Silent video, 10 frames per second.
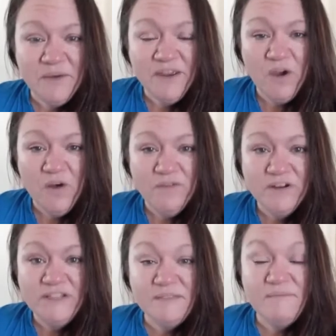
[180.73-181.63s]
over
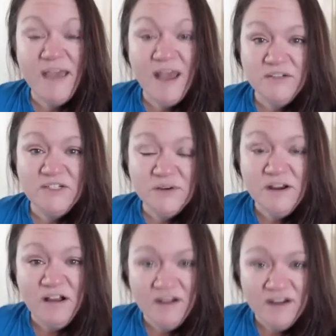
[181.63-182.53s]
some outdoor
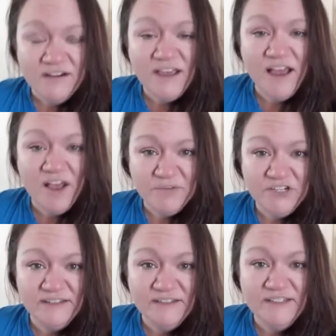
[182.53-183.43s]
art
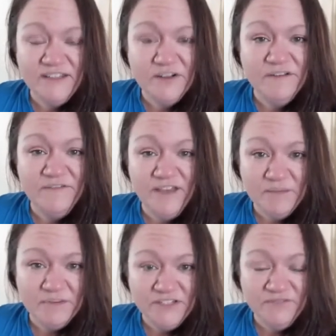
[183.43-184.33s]
options that are
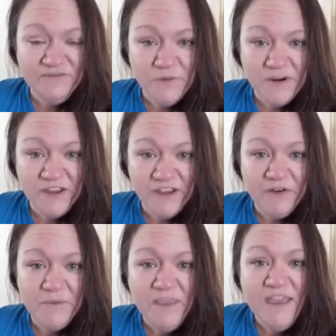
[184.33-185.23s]
available for
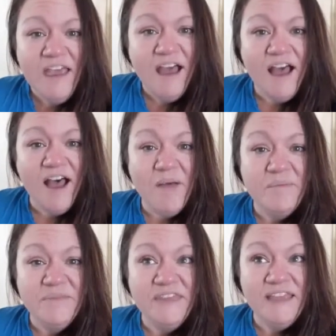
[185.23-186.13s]
you.
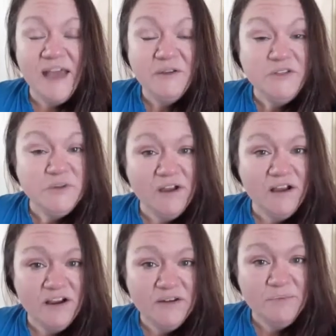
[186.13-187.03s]
The outdoor
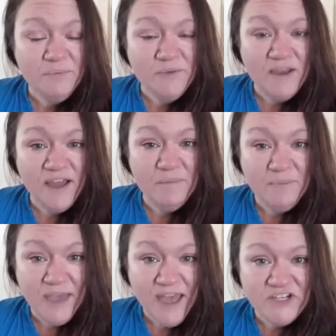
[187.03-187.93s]
art
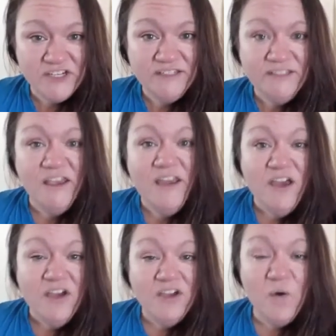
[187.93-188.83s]
badges
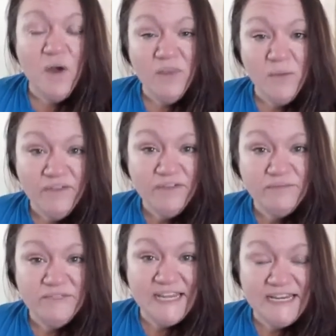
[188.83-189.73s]
go all the way from
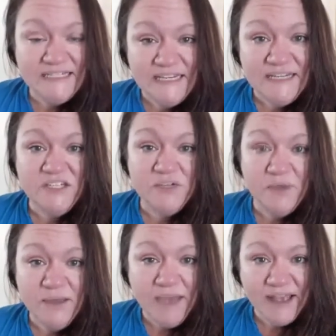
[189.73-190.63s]
Daisy to
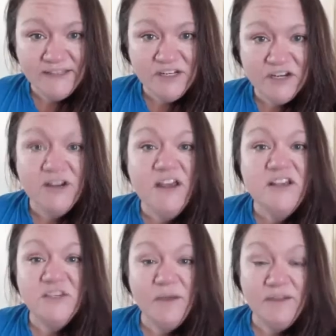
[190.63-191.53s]
Ambassador,
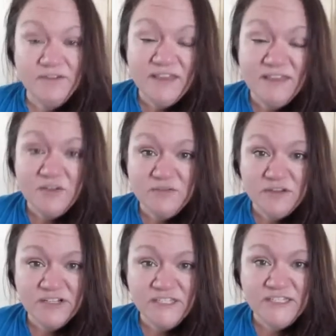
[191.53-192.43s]
so everything that you
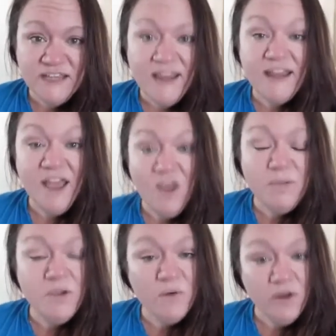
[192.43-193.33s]
learn today can help
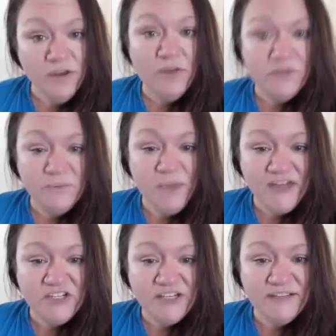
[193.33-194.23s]
you earn those
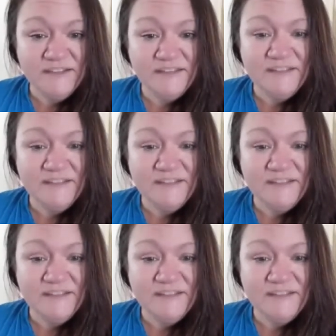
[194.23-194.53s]
badges.